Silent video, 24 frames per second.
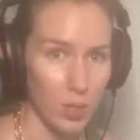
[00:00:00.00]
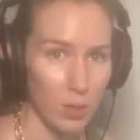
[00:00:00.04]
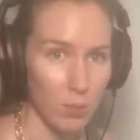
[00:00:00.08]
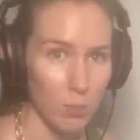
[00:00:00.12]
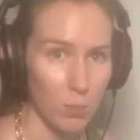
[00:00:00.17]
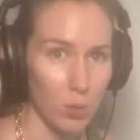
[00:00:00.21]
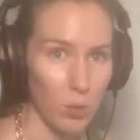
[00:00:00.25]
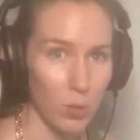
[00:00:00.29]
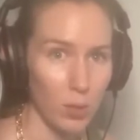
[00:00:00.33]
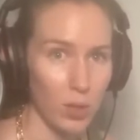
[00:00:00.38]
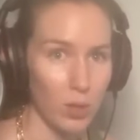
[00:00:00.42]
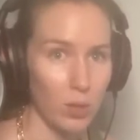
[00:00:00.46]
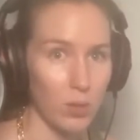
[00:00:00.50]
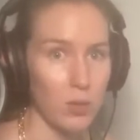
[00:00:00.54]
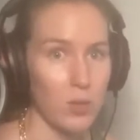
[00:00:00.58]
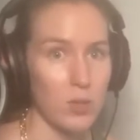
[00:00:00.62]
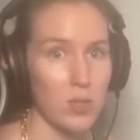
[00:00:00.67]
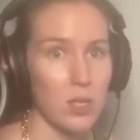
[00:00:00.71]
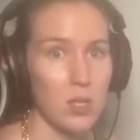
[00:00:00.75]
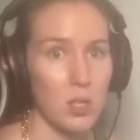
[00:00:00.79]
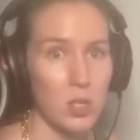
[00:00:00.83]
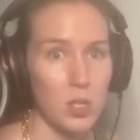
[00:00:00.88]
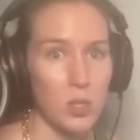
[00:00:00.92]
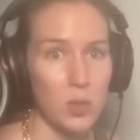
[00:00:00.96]
poking her so
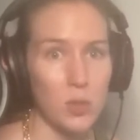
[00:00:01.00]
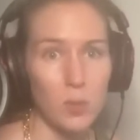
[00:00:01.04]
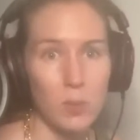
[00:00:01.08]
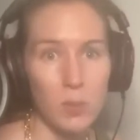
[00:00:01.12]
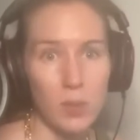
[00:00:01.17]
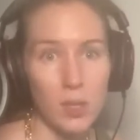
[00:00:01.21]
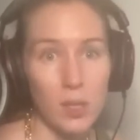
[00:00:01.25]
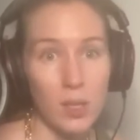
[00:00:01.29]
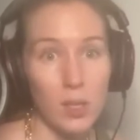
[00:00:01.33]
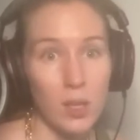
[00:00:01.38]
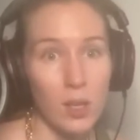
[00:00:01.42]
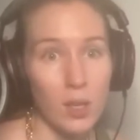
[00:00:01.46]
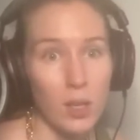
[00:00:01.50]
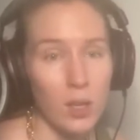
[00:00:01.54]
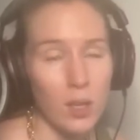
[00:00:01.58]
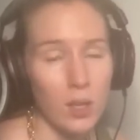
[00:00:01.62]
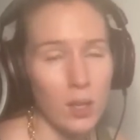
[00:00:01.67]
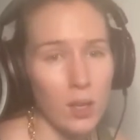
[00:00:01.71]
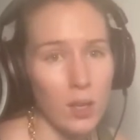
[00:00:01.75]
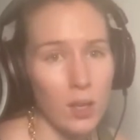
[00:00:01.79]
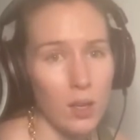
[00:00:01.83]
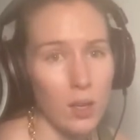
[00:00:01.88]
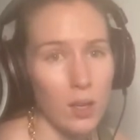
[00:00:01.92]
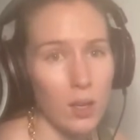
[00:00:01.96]
that she would be
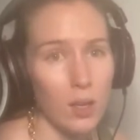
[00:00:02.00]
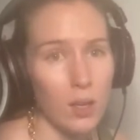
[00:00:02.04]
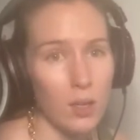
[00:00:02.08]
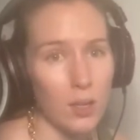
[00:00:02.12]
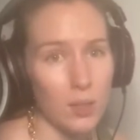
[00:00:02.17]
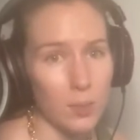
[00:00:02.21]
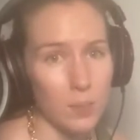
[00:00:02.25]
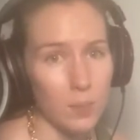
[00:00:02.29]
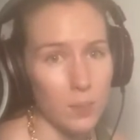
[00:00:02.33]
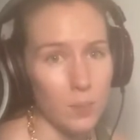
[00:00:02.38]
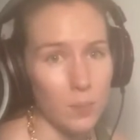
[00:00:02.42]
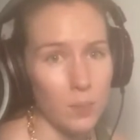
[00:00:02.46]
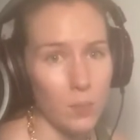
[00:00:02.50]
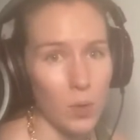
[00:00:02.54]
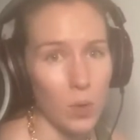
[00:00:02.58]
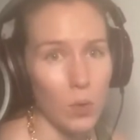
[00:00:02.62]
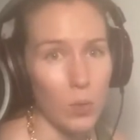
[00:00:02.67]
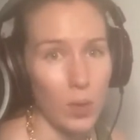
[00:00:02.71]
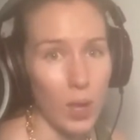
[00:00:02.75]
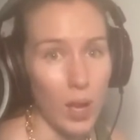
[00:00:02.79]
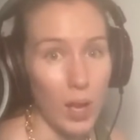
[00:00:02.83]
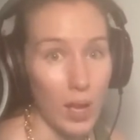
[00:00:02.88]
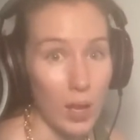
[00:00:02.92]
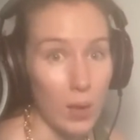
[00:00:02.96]

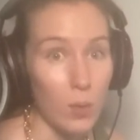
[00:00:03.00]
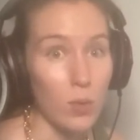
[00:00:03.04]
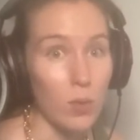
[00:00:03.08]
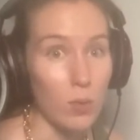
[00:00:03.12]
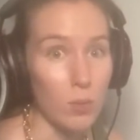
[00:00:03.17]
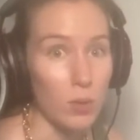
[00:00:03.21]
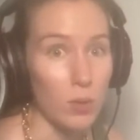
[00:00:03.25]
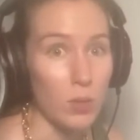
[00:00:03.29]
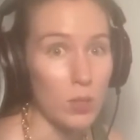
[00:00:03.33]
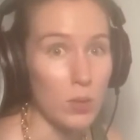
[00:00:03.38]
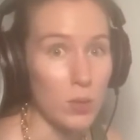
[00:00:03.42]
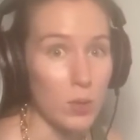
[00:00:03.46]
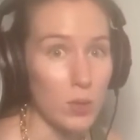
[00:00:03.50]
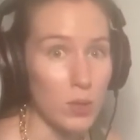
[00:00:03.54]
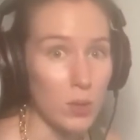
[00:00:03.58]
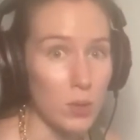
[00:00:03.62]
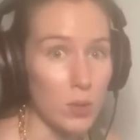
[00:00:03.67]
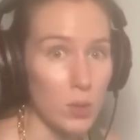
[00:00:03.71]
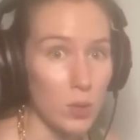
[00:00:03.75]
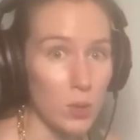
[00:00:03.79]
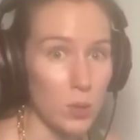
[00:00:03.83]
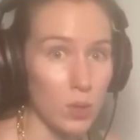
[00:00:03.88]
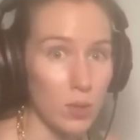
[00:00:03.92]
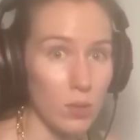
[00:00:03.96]
okay with me doing
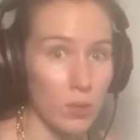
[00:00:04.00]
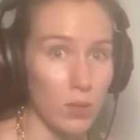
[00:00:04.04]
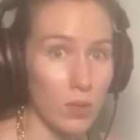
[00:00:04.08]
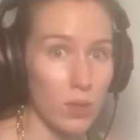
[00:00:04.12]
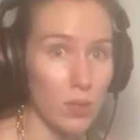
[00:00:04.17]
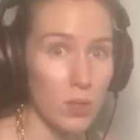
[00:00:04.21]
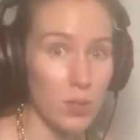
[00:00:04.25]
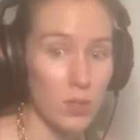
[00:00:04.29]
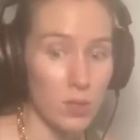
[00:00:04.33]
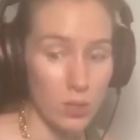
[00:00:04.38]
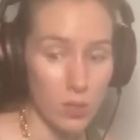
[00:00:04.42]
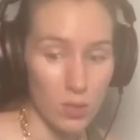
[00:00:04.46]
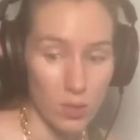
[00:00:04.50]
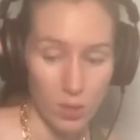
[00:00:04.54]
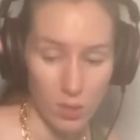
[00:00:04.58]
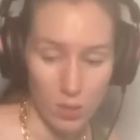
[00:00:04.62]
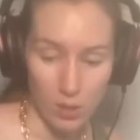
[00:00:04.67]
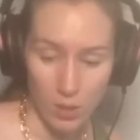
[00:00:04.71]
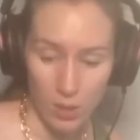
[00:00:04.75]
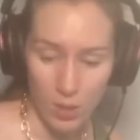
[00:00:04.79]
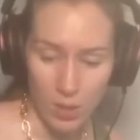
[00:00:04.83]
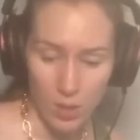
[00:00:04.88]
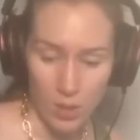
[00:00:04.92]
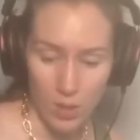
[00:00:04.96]
those sort of things to her.
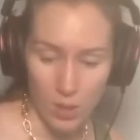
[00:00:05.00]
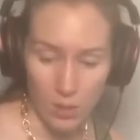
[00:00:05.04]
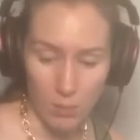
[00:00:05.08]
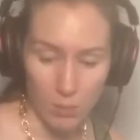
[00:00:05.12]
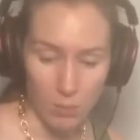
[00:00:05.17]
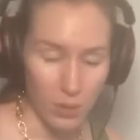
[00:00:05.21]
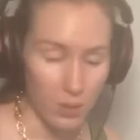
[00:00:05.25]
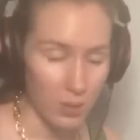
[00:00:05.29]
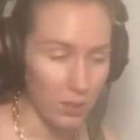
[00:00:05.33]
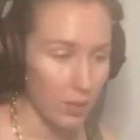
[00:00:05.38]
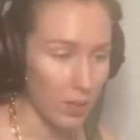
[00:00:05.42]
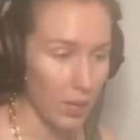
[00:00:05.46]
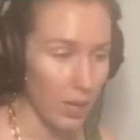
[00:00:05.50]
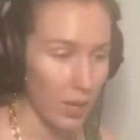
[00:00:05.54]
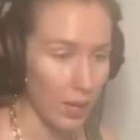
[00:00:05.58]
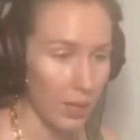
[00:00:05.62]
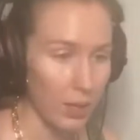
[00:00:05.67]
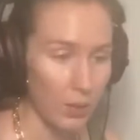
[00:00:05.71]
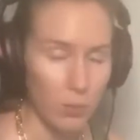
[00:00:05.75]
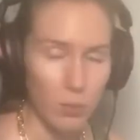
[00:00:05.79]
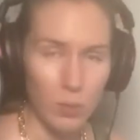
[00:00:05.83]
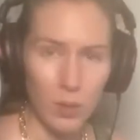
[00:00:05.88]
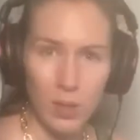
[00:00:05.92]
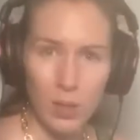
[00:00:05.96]
But yeah,
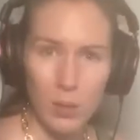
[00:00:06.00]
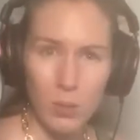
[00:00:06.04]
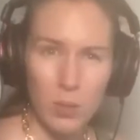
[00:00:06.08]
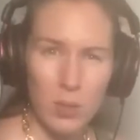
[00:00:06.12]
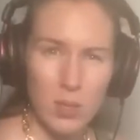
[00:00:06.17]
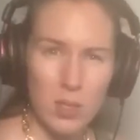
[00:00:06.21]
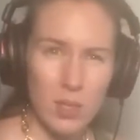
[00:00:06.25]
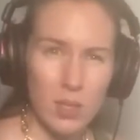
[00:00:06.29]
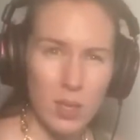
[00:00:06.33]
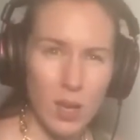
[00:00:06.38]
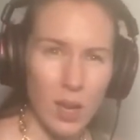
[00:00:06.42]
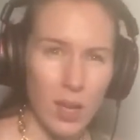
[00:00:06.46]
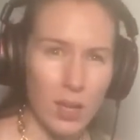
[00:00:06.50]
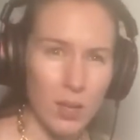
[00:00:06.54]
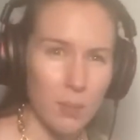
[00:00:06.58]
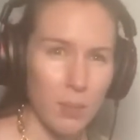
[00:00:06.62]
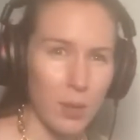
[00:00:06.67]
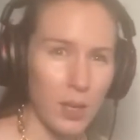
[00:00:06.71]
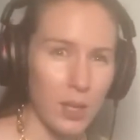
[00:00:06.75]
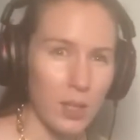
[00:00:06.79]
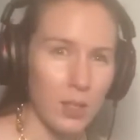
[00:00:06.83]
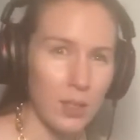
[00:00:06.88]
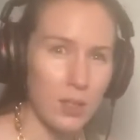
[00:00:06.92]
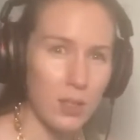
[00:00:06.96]
it really was kind of
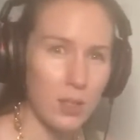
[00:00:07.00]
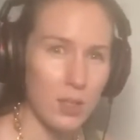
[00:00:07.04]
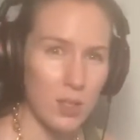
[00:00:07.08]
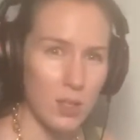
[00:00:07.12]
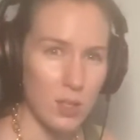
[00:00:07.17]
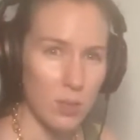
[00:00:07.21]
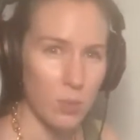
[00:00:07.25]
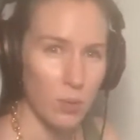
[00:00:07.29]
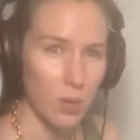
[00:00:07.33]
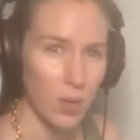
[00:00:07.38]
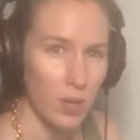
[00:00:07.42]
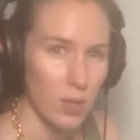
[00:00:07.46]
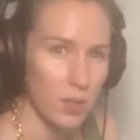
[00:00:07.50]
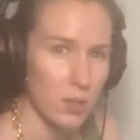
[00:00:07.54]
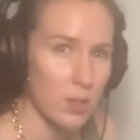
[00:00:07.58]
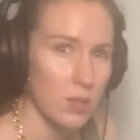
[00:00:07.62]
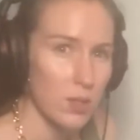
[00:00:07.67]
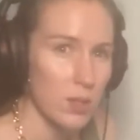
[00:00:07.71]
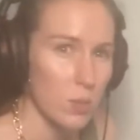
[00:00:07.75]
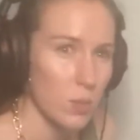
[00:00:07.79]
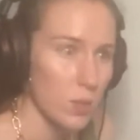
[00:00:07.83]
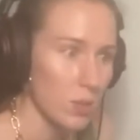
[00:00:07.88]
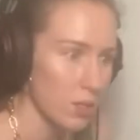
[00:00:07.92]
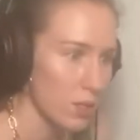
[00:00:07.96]
painless as a
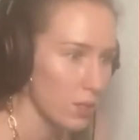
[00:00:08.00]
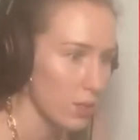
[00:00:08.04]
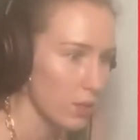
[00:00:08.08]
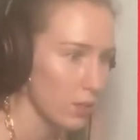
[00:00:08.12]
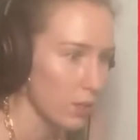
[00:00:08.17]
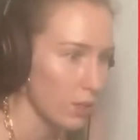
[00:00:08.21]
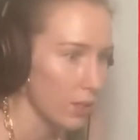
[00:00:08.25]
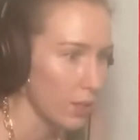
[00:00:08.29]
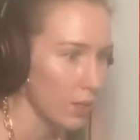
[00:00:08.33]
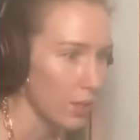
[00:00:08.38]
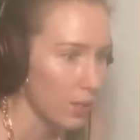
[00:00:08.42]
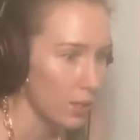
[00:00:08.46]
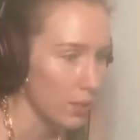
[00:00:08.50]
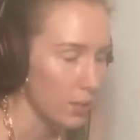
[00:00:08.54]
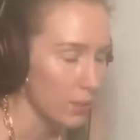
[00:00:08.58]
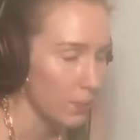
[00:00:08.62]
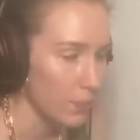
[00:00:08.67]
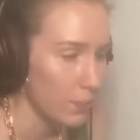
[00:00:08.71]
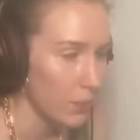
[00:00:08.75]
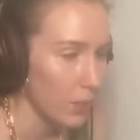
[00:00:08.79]
process with Selena.